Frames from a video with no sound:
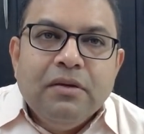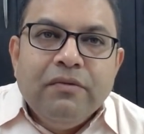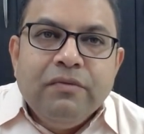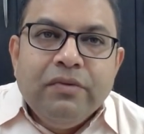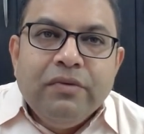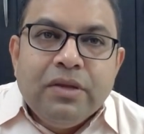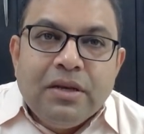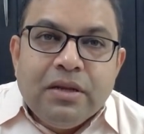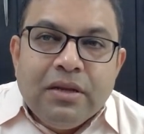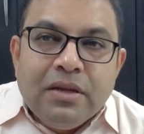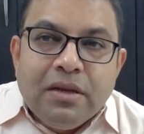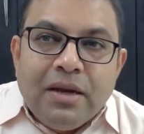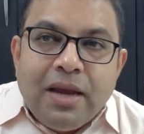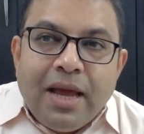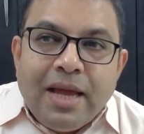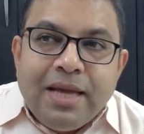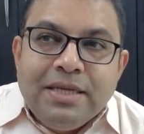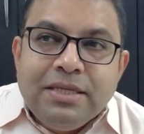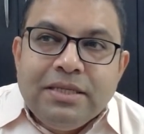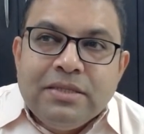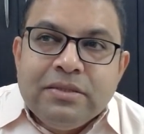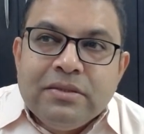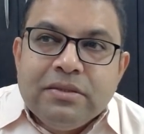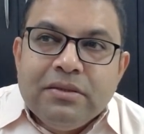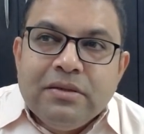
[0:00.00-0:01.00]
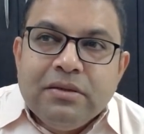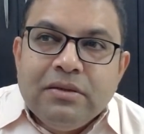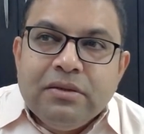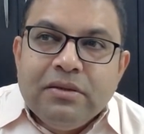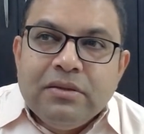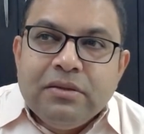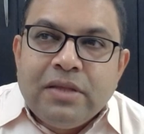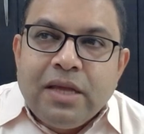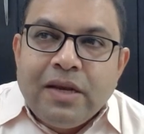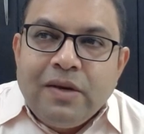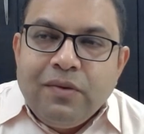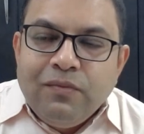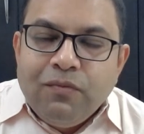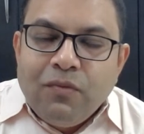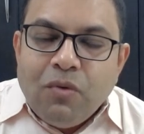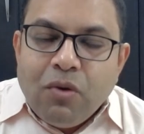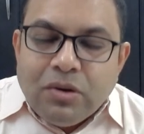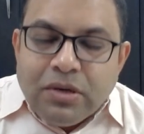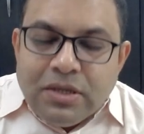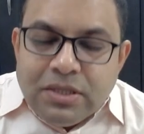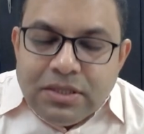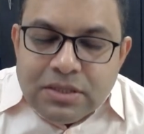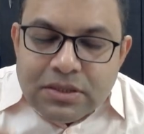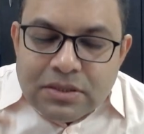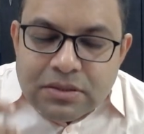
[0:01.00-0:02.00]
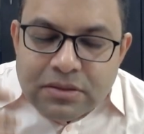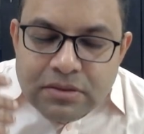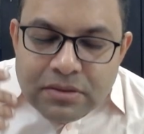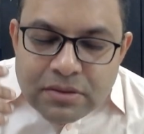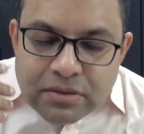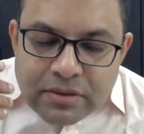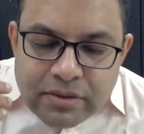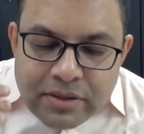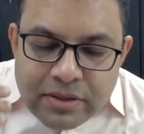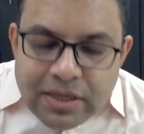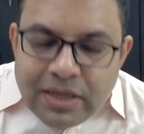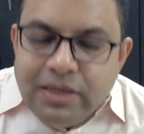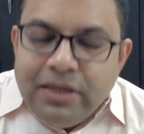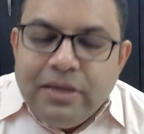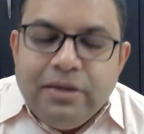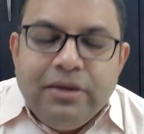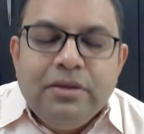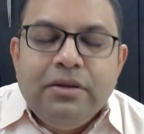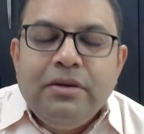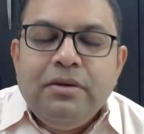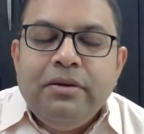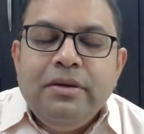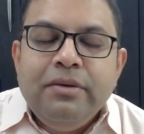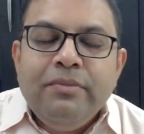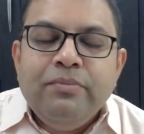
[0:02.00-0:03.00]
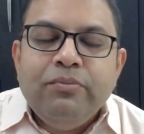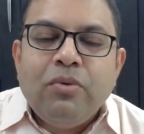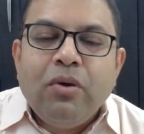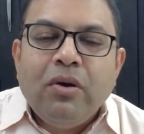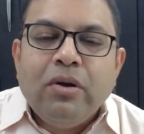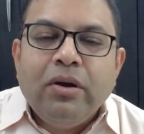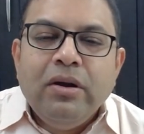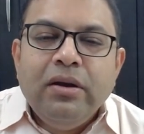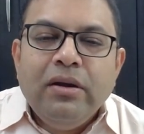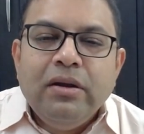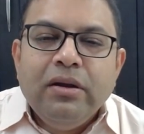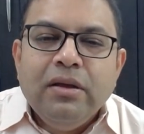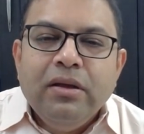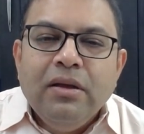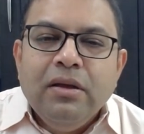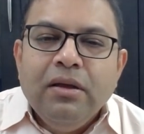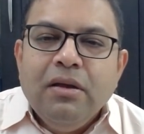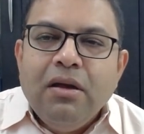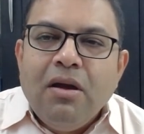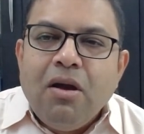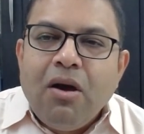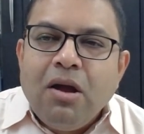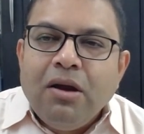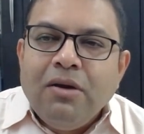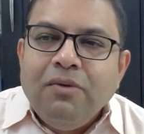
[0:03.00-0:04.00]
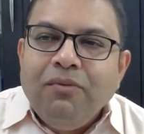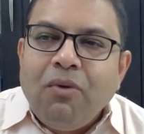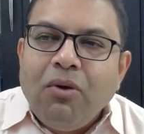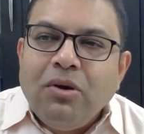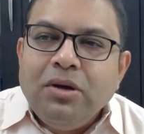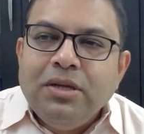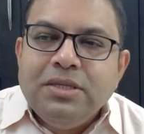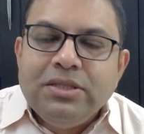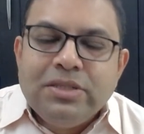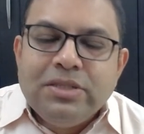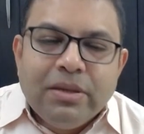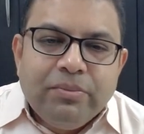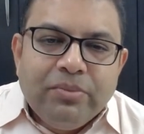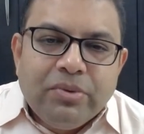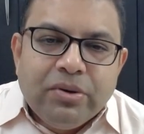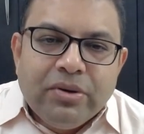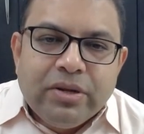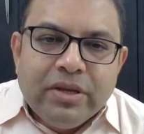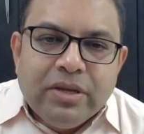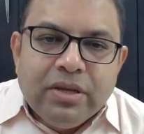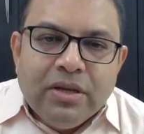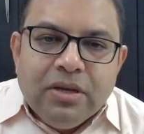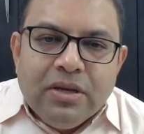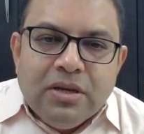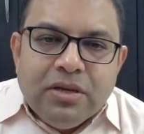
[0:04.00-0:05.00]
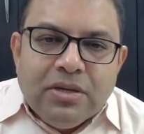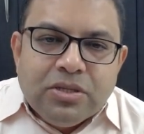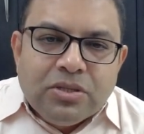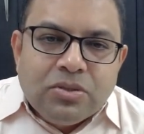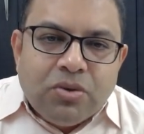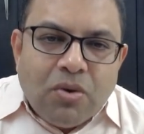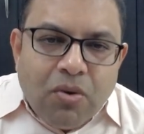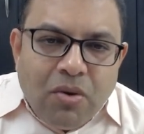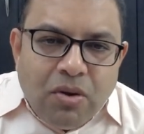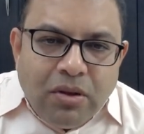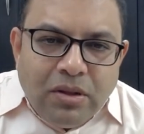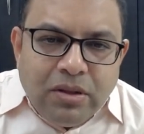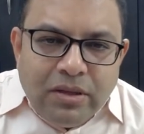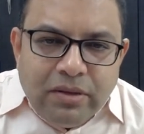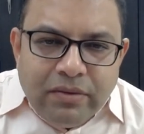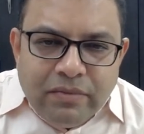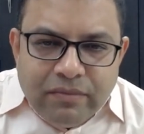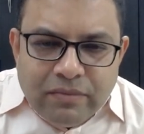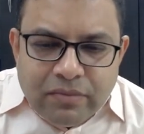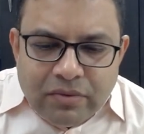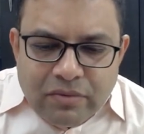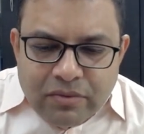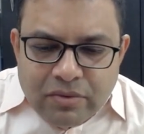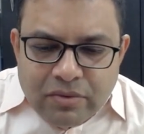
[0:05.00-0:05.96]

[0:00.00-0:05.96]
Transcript: we realize that what is really, really important and what is temporary. So all that,